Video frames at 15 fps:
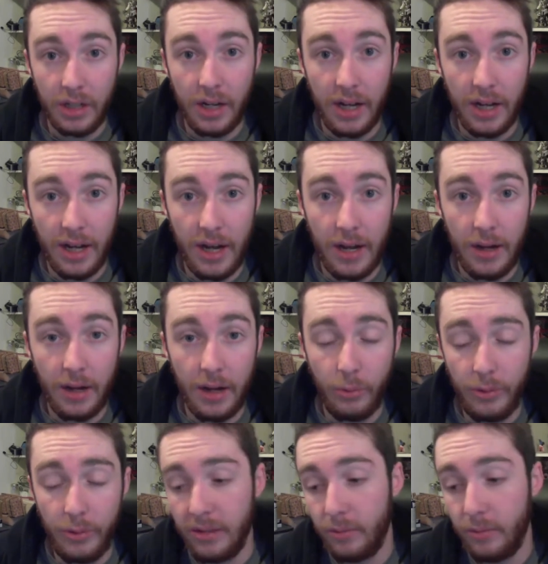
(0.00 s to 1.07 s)

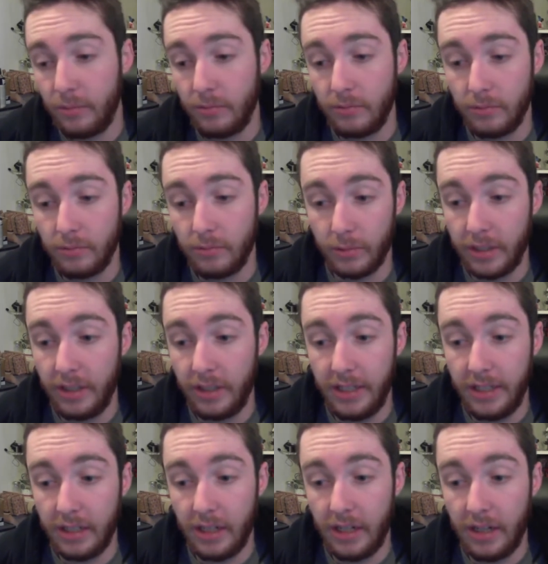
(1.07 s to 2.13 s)
We
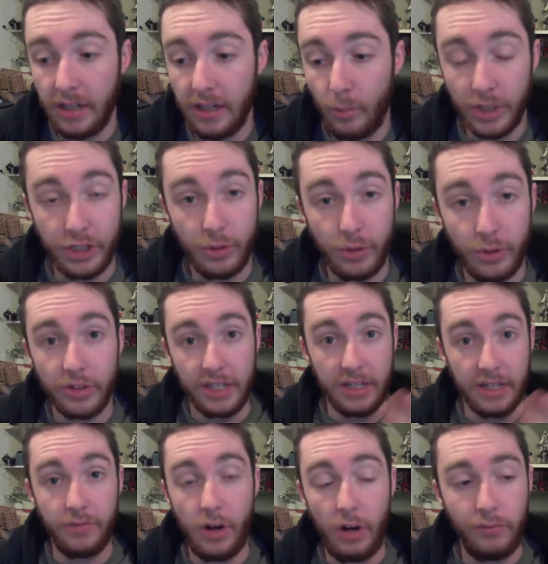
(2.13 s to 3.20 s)
really want you all to
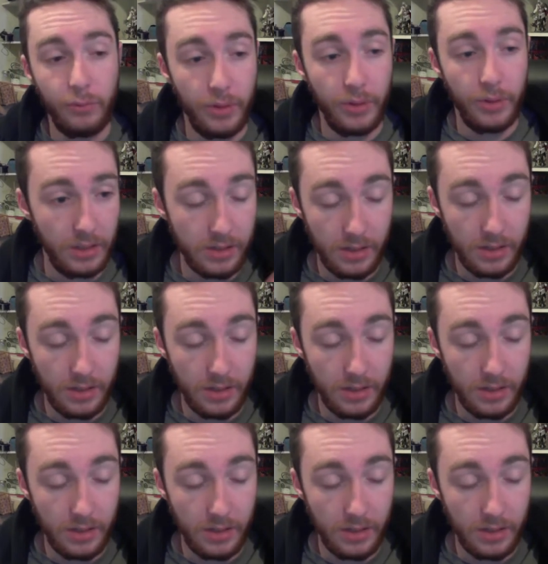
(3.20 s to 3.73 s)
get involved with us.